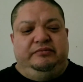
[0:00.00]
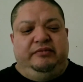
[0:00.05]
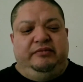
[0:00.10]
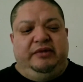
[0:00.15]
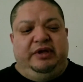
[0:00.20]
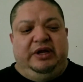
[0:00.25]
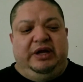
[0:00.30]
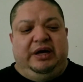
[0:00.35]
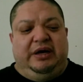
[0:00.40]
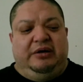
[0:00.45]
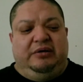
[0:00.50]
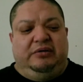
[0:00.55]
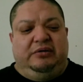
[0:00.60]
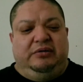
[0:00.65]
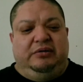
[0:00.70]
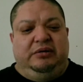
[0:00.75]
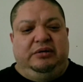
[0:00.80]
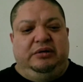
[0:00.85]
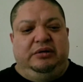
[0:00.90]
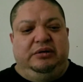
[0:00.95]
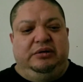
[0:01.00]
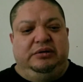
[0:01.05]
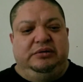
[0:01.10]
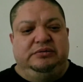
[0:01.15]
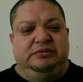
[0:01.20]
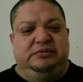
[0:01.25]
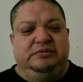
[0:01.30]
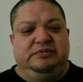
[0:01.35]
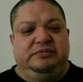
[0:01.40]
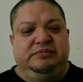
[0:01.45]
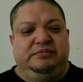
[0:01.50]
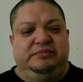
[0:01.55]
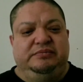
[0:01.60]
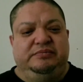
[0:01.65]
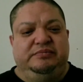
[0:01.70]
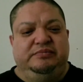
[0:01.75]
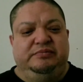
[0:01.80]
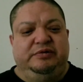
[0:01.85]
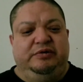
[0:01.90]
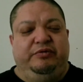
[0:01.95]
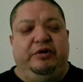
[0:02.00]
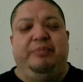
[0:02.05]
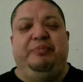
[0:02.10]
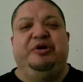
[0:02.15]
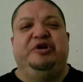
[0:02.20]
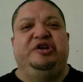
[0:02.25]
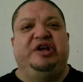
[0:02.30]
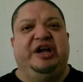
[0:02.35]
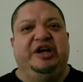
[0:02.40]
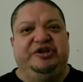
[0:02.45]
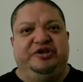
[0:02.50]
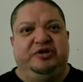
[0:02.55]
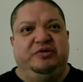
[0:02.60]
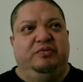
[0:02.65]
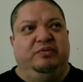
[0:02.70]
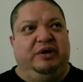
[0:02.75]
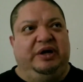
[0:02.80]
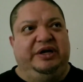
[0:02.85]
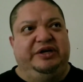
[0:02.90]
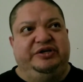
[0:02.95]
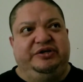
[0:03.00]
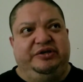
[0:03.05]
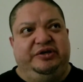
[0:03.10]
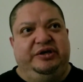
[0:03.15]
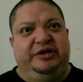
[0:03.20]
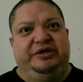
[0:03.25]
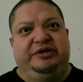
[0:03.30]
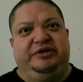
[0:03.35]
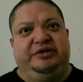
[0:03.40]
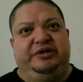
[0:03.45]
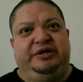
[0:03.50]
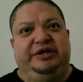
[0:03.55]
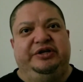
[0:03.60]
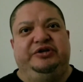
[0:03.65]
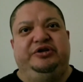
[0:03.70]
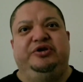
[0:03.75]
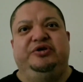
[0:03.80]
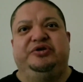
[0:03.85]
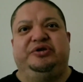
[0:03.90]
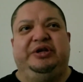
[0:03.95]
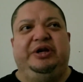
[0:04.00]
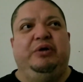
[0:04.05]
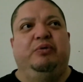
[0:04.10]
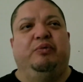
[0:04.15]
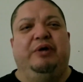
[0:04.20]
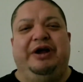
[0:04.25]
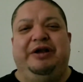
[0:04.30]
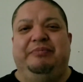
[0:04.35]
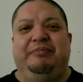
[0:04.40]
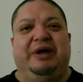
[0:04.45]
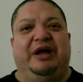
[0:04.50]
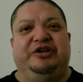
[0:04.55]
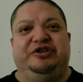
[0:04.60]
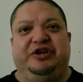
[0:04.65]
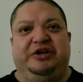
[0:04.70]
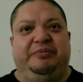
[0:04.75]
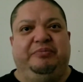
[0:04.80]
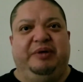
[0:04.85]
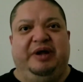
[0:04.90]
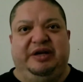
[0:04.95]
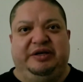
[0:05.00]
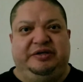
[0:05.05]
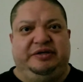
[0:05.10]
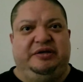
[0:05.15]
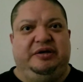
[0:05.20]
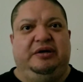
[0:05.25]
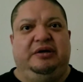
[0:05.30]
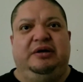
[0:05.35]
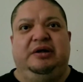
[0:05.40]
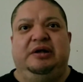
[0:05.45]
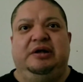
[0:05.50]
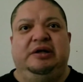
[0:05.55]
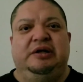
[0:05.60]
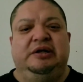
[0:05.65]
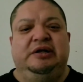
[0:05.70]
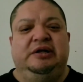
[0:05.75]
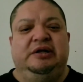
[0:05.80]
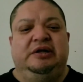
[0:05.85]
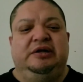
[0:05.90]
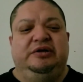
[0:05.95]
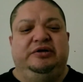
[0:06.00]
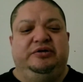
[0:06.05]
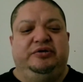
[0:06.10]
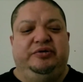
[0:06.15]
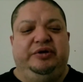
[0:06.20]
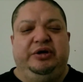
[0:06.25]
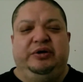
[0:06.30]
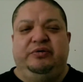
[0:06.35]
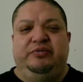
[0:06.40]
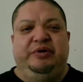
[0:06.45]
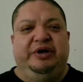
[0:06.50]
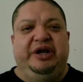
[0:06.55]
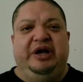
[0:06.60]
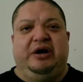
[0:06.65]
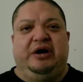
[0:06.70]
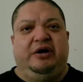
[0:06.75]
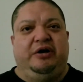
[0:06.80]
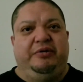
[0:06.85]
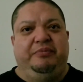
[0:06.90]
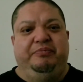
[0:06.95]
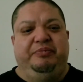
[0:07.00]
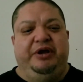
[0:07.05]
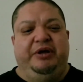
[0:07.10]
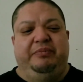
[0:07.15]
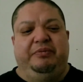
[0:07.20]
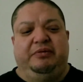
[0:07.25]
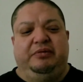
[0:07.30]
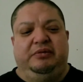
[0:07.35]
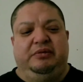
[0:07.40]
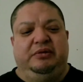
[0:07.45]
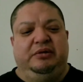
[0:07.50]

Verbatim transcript: Now, reputation wise, it's, it's usually white magic based. So they don't really harm people.